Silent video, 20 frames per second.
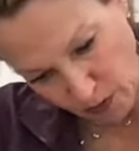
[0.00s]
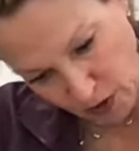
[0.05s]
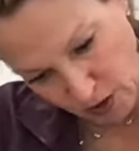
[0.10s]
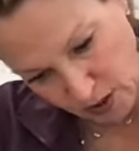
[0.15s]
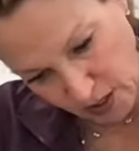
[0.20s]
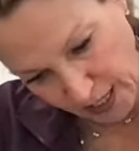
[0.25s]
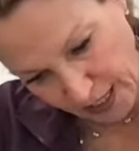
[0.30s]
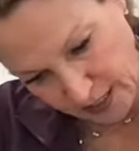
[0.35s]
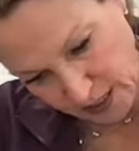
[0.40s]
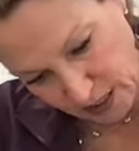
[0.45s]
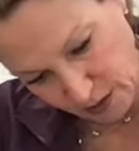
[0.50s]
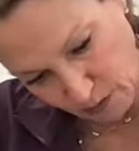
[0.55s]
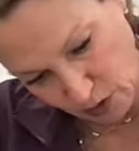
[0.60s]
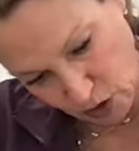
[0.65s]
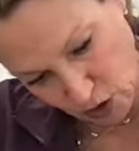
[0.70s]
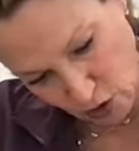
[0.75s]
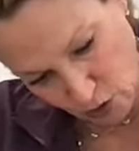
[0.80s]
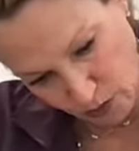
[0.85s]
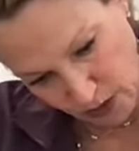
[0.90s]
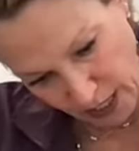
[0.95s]
But it's the last thing we
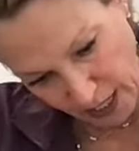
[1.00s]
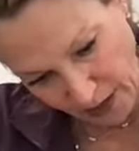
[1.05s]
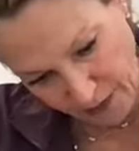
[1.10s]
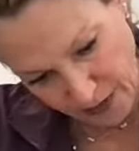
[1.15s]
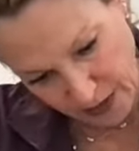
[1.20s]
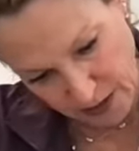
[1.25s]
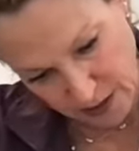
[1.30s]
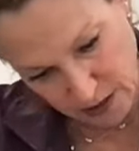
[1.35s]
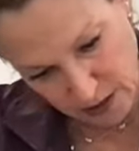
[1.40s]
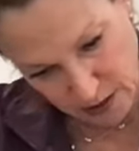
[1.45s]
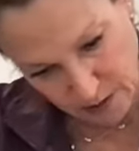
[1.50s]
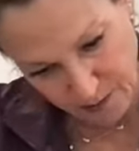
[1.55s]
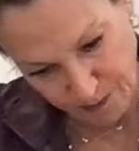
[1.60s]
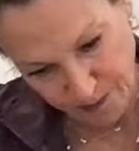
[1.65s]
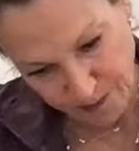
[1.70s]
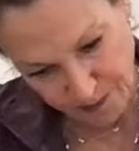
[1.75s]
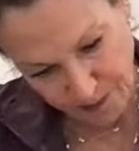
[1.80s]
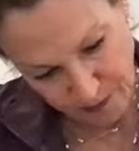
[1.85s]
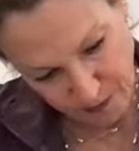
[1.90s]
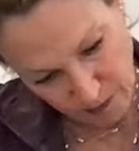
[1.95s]
do, we add
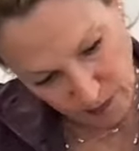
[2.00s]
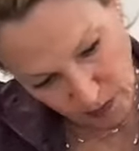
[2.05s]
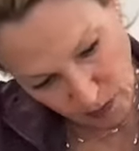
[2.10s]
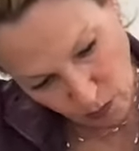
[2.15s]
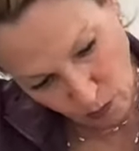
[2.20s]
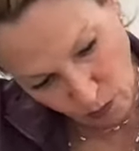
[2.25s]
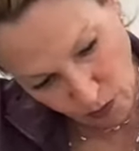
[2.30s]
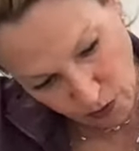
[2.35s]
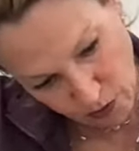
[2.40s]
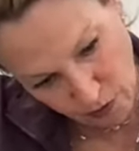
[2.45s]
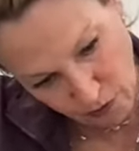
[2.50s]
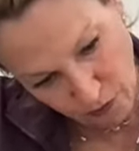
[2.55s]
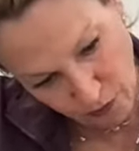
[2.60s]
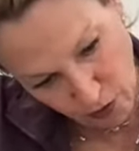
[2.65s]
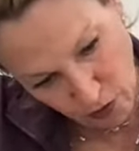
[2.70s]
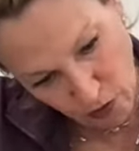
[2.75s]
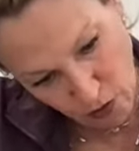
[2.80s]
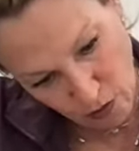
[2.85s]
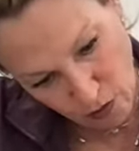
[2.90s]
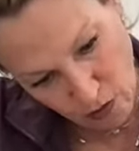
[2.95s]
this
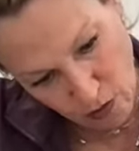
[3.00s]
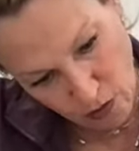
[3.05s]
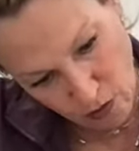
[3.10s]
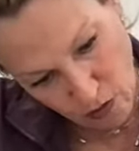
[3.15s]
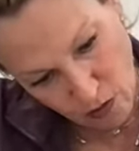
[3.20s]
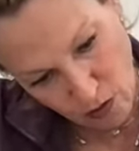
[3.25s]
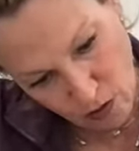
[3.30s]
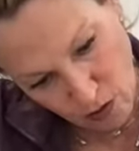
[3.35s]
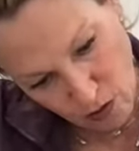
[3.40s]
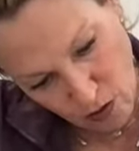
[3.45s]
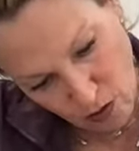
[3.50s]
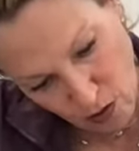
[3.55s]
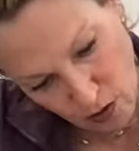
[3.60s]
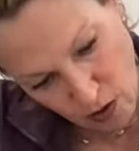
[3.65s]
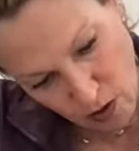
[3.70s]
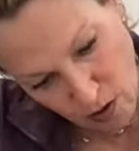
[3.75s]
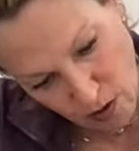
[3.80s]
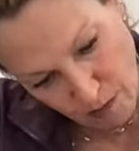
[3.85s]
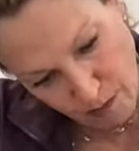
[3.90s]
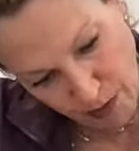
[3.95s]
wonderful
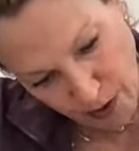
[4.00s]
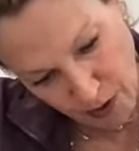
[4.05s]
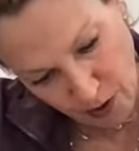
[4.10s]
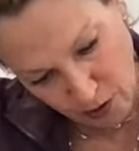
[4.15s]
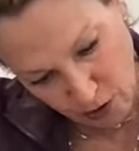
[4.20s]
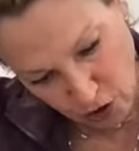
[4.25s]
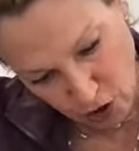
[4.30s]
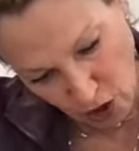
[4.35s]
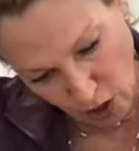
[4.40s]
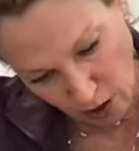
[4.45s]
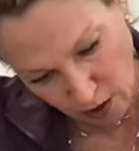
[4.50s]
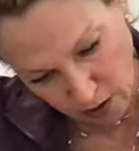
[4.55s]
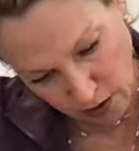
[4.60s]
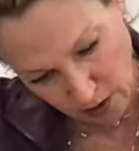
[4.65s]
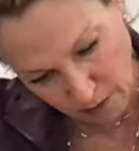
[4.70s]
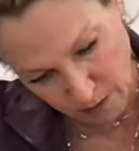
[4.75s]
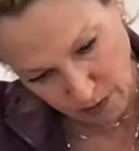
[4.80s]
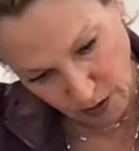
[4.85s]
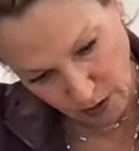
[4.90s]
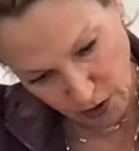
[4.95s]
butter
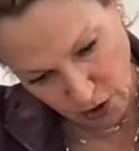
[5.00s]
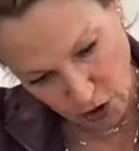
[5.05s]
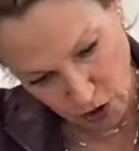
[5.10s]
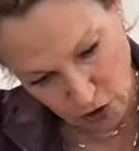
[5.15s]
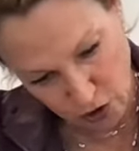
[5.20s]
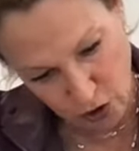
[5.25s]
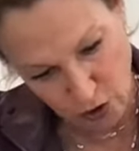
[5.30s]
chocolate mixture.